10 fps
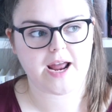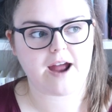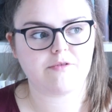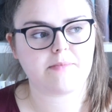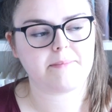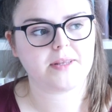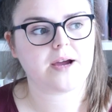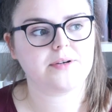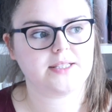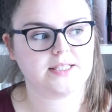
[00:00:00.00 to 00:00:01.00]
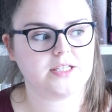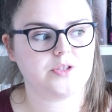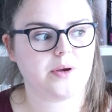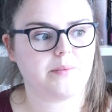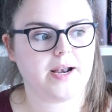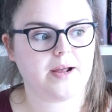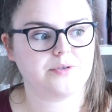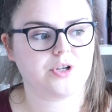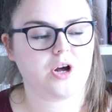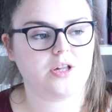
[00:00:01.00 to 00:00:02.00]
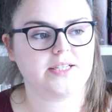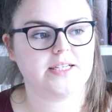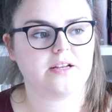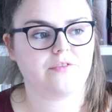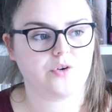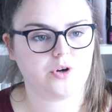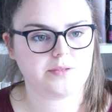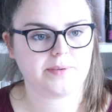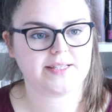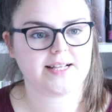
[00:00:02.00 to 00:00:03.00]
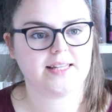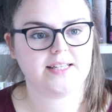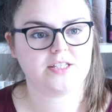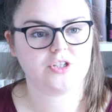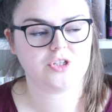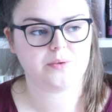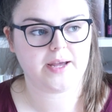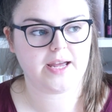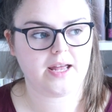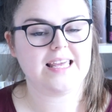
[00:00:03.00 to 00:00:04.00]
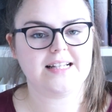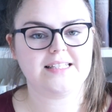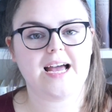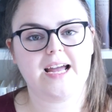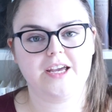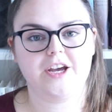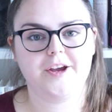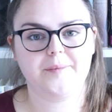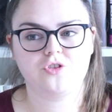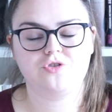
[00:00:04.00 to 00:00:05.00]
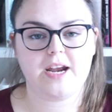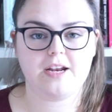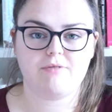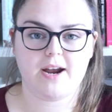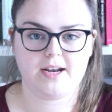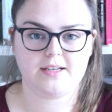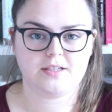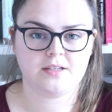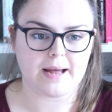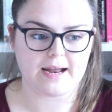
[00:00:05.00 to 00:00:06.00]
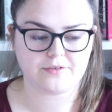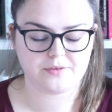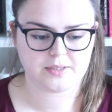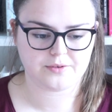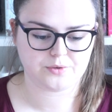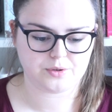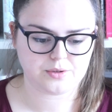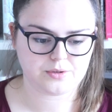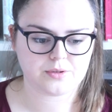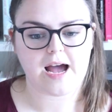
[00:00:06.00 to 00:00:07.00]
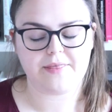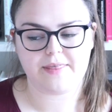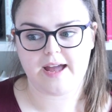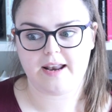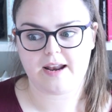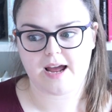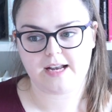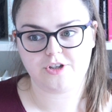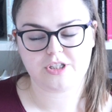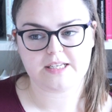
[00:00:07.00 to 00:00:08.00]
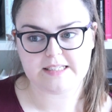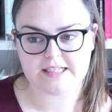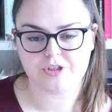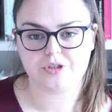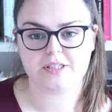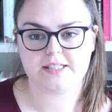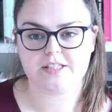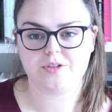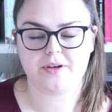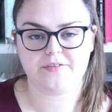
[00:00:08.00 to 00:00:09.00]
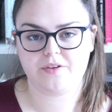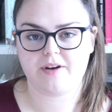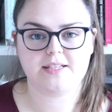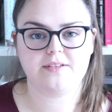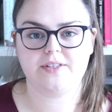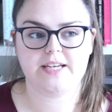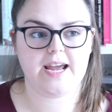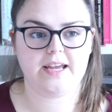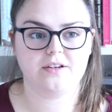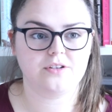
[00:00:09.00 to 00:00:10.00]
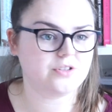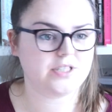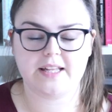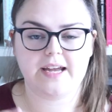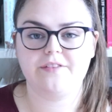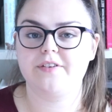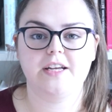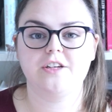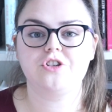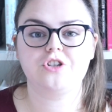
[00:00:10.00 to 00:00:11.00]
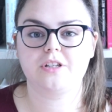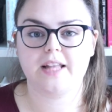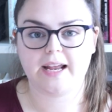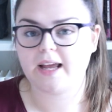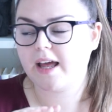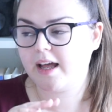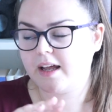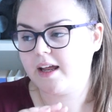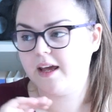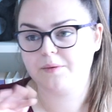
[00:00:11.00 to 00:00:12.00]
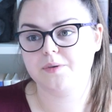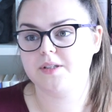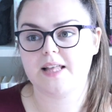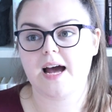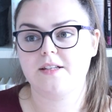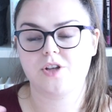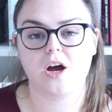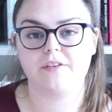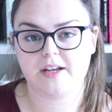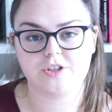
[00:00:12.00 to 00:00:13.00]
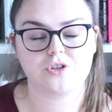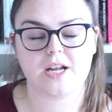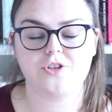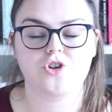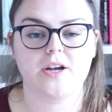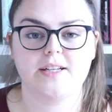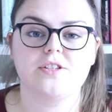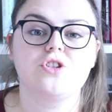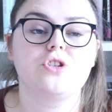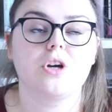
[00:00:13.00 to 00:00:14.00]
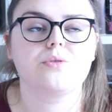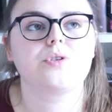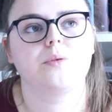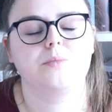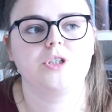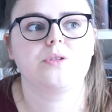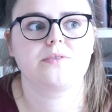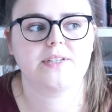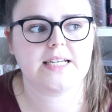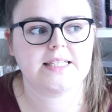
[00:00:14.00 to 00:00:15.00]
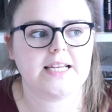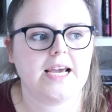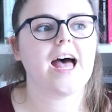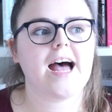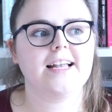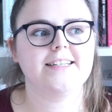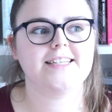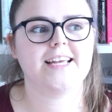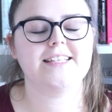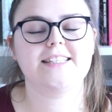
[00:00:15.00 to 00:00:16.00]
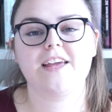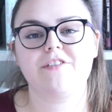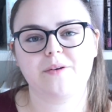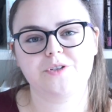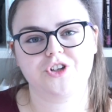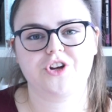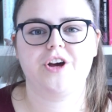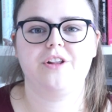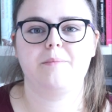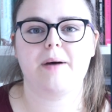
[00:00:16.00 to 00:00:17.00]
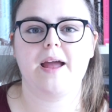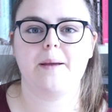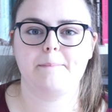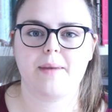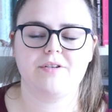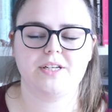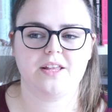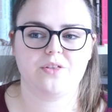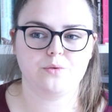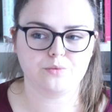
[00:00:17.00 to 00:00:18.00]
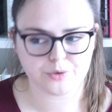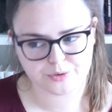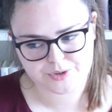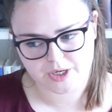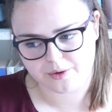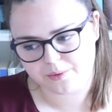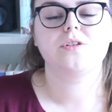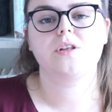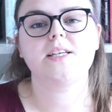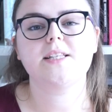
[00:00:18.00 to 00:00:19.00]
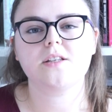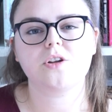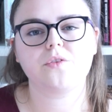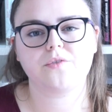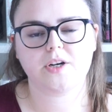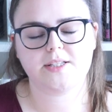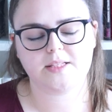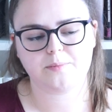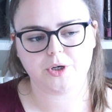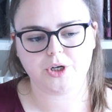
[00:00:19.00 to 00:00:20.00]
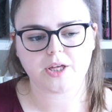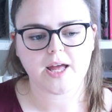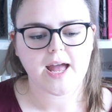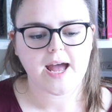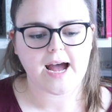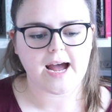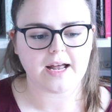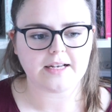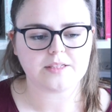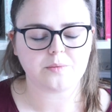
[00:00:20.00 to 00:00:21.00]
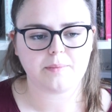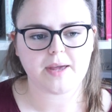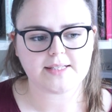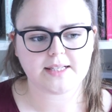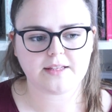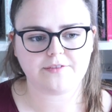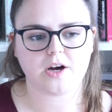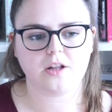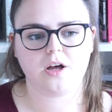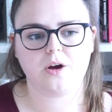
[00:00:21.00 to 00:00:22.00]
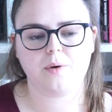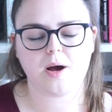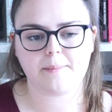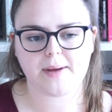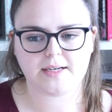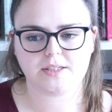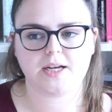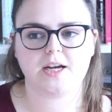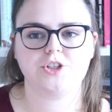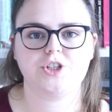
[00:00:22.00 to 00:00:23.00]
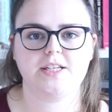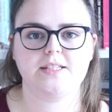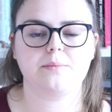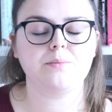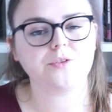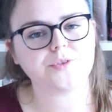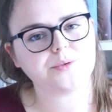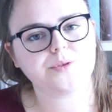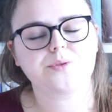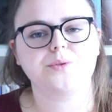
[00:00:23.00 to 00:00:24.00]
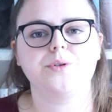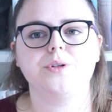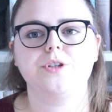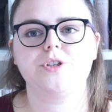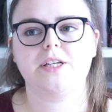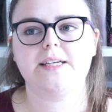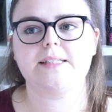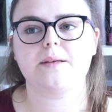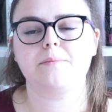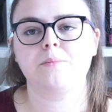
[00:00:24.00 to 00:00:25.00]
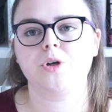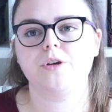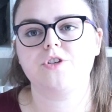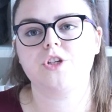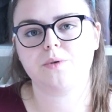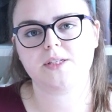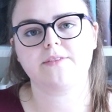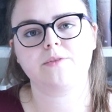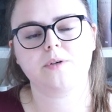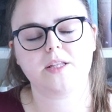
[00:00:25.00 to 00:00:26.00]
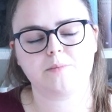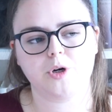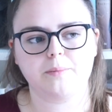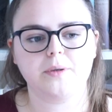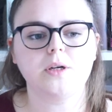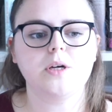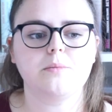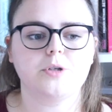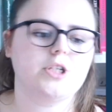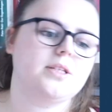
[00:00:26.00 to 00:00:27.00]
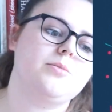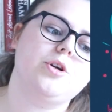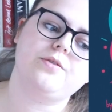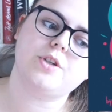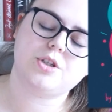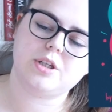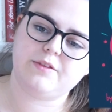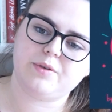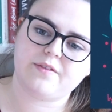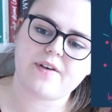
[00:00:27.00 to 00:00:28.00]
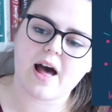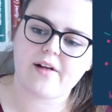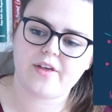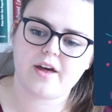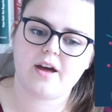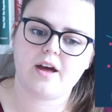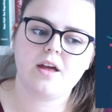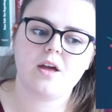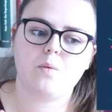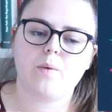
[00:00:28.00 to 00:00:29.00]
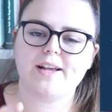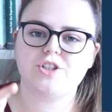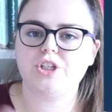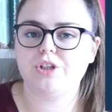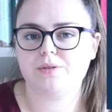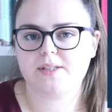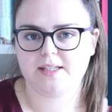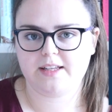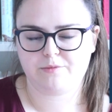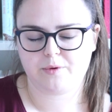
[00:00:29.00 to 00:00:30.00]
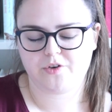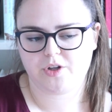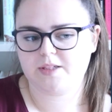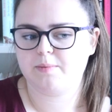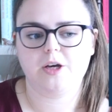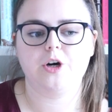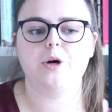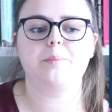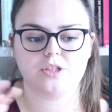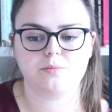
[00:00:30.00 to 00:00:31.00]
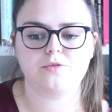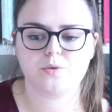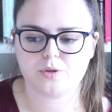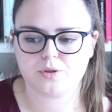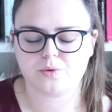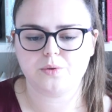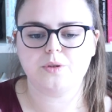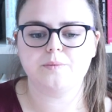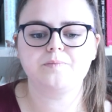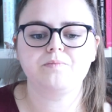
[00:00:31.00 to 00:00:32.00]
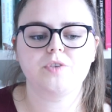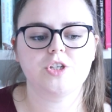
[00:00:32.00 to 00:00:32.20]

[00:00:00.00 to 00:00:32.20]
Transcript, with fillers: I remember that I was listening to it when I was on holiday in Davos because I listened to it the entire train ride back from Davos and then I just continued to listen to it for the rest of the day until I had finished. Like it was that sort of, I just enjoyed it so, so much. It was fantastic. And is If I Was Your Girl by Meredith Russo. So this is a known voices book and we basically follow Amanda. She's moved to a new school. She's moved, she was living with her mum, but she's moved to live with her father where she used to live before they split up. She's moved to a new school.